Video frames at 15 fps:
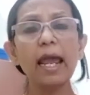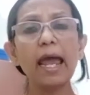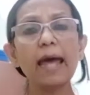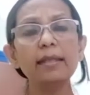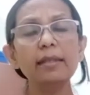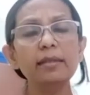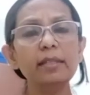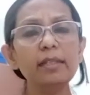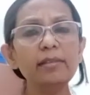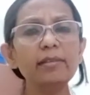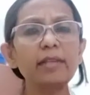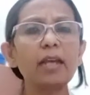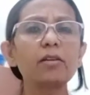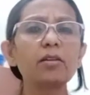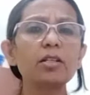and this
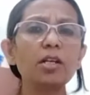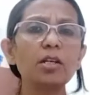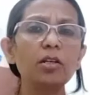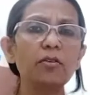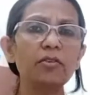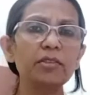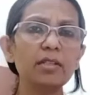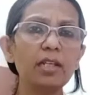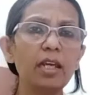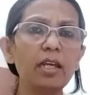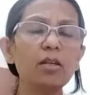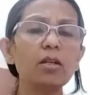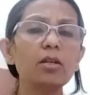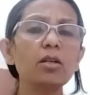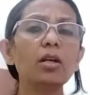Secretary of
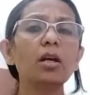State